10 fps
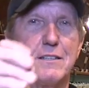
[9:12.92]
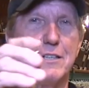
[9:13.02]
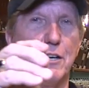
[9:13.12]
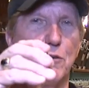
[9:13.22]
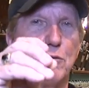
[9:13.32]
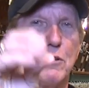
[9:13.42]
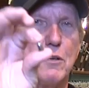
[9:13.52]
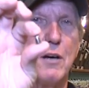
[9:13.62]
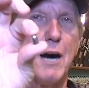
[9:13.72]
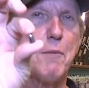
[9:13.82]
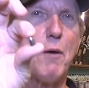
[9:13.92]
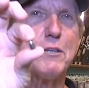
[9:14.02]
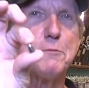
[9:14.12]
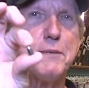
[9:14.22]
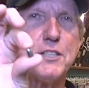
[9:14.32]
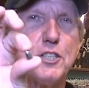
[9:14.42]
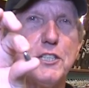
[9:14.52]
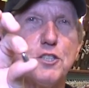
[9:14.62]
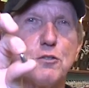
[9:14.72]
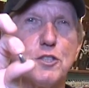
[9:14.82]
you know, I'm always pitching
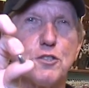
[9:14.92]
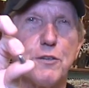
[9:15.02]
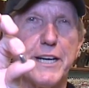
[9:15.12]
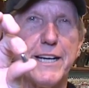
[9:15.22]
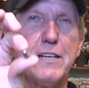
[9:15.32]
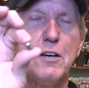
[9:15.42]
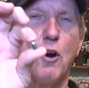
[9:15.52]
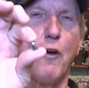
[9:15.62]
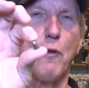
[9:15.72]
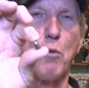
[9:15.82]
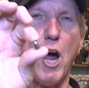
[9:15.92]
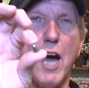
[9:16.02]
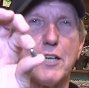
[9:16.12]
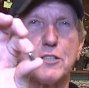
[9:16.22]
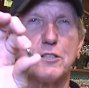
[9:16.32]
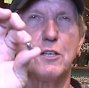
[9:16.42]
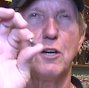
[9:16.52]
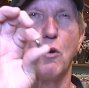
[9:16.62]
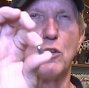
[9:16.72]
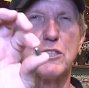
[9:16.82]
into a tree or the rocks
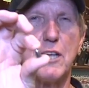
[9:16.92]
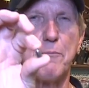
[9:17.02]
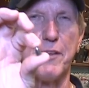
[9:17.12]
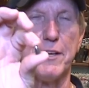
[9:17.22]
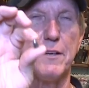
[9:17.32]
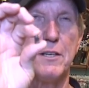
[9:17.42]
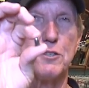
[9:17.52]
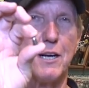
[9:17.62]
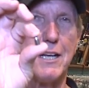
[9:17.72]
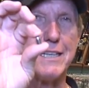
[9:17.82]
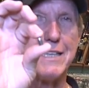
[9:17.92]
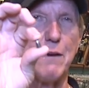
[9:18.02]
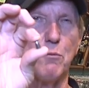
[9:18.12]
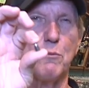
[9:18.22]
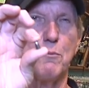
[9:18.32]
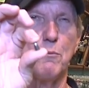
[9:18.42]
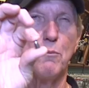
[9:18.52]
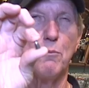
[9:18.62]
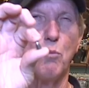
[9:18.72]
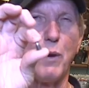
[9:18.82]
or something. So I like that
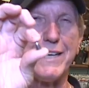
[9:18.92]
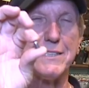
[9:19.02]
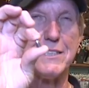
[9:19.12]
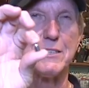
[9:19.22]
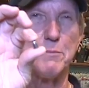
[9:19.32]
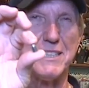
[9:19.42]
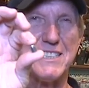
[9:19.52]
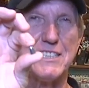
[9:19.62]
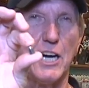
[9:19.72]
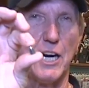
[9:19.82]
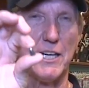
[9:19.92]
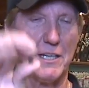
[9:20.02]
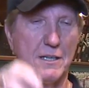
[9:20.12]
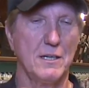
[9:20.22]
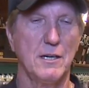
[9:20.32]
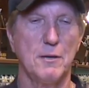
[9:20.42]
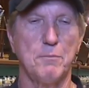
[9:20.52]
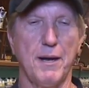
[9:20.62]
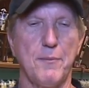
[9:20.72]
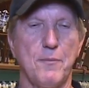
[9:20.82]
weight just to be snug.
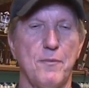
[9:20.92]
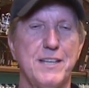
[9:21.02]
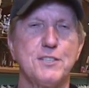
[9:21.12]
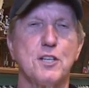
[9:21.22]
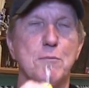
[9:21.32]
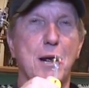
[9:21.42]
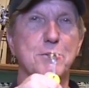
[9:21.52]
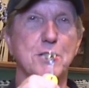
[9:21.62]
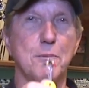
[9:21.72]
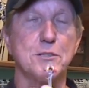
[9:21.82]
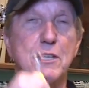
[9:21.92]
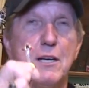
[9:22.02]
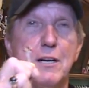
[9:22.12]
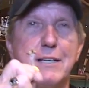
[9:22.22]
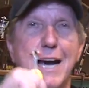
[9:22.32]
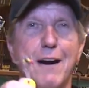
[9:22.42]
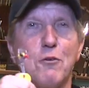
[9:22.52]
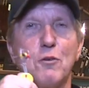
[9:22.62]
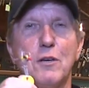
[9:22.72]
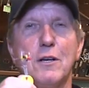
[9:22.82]
But these are the bobber stoppers. Now,